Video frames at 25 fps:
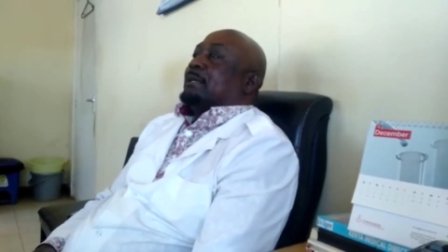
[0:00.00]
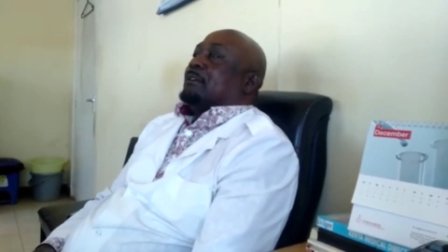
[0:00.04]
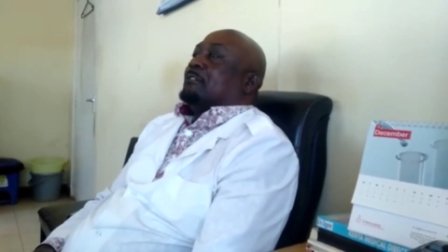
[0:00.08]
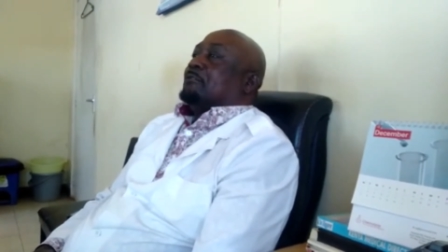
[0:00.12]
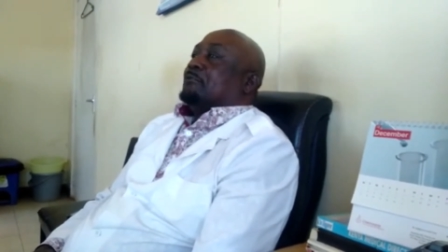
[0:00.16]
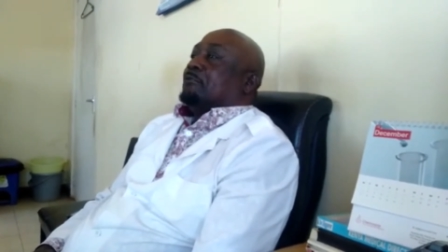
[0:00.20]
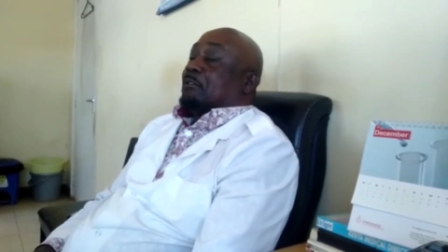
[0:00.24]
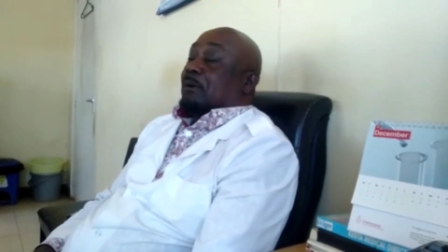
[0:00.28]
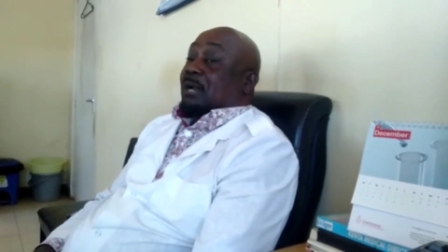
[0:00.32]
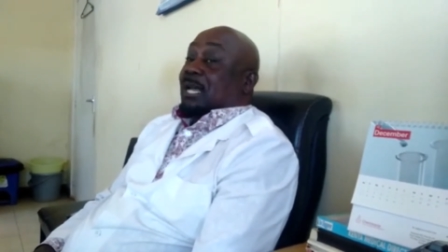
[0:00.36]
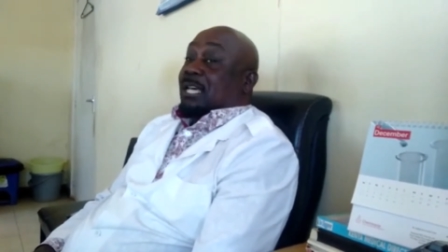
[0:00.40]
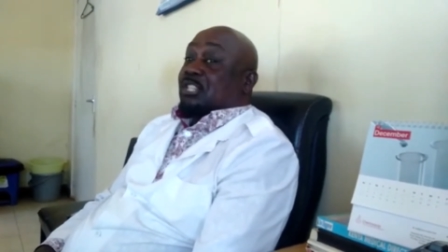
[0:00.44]

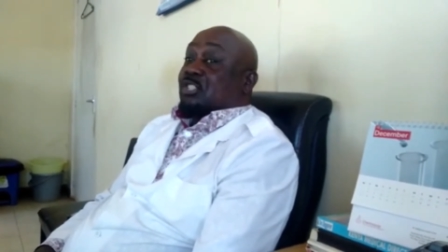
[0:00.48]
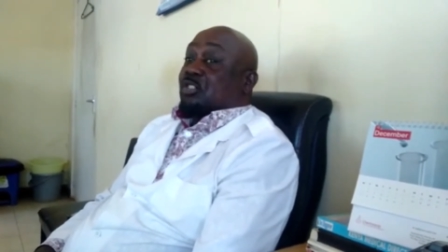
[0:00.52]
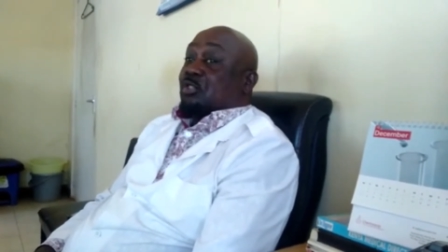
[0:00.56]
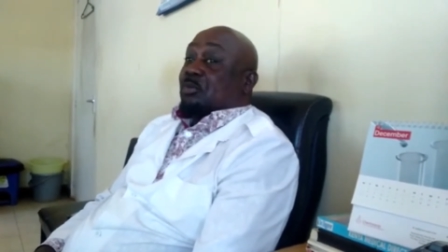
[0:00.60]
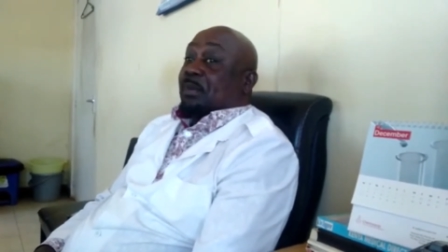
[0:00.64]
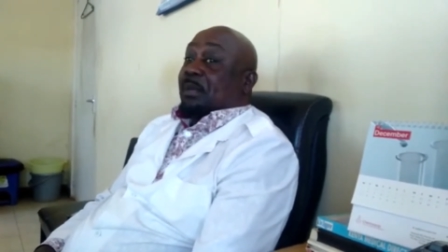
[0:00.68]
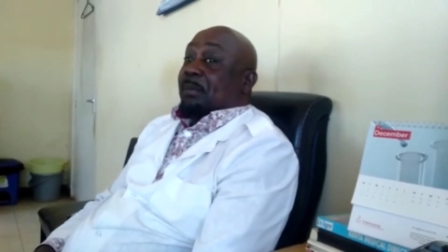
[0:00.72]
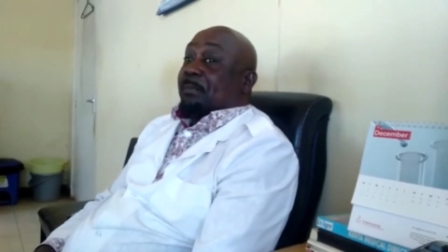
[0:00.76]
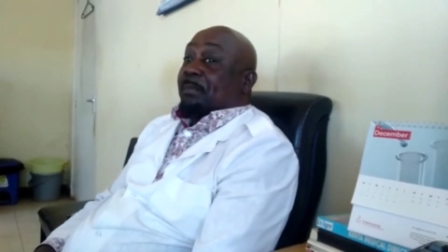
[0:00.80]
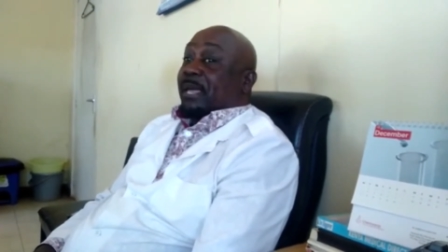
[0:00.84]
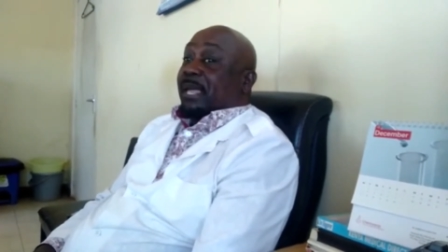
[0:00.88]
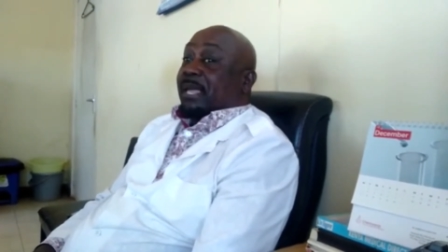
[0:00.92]
for us to
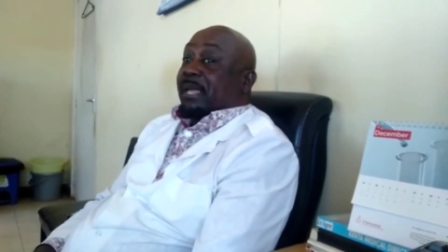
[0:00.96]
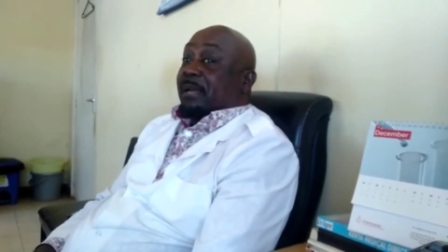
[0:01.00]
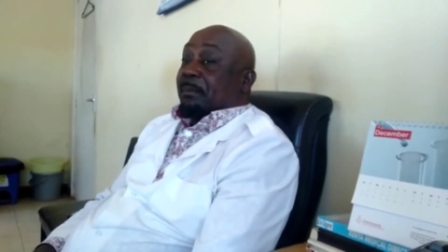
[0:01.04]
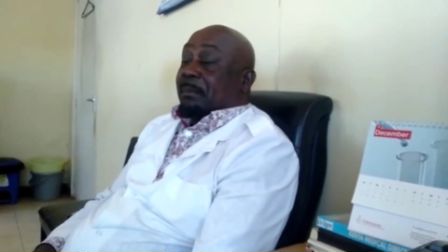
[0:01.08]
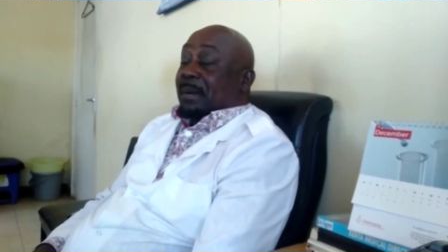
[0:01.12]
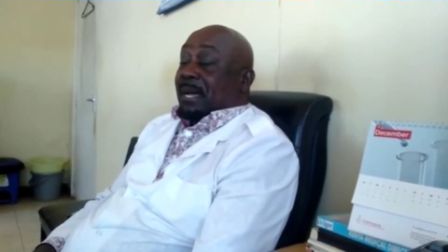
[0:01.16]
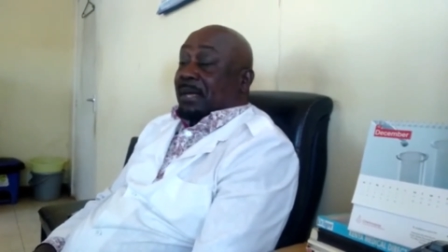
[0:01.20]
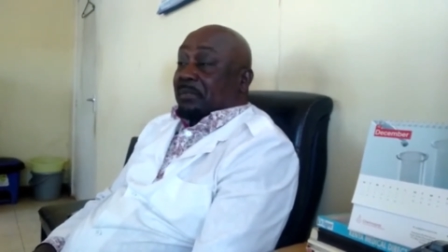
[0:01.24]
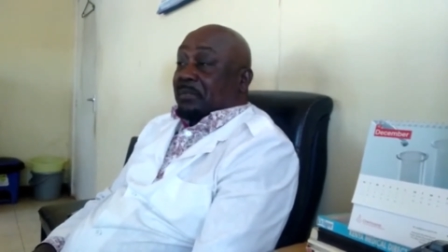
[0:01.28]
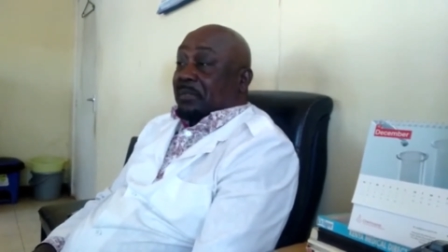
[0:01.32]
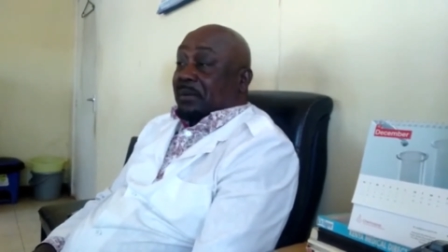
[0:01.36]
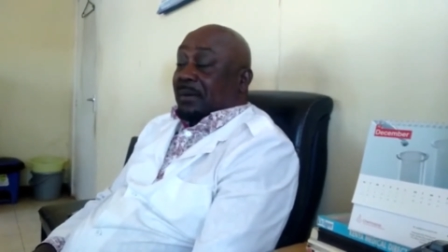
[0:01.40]
be paying
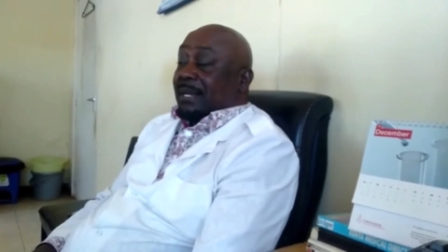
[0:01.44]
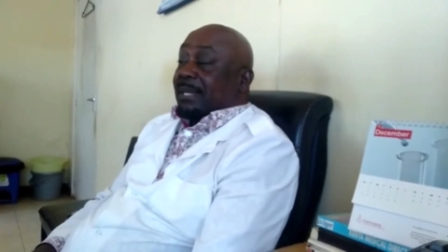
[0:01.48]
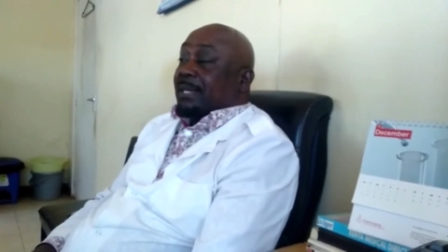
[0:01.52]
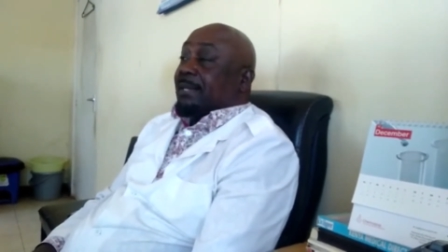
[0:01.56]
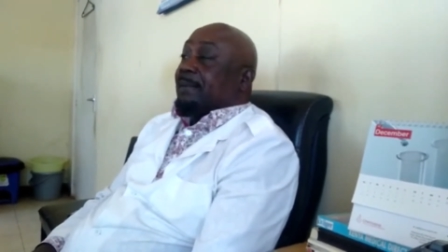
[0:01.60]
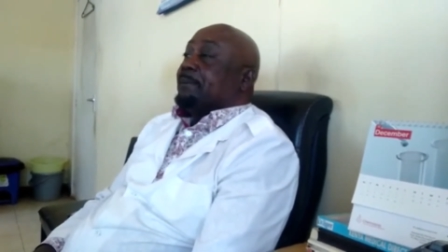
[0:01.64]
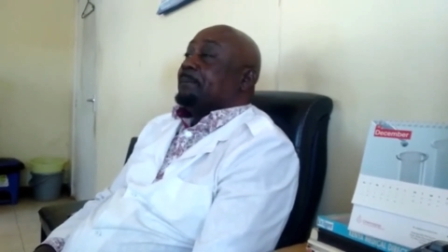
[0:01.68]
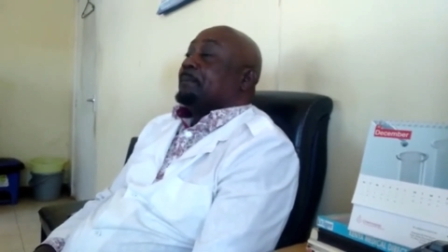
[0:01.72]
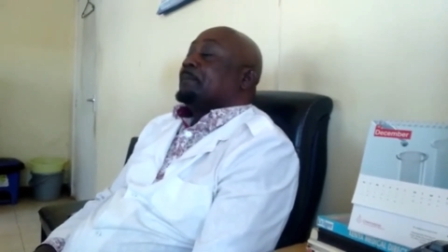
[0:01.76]
monthly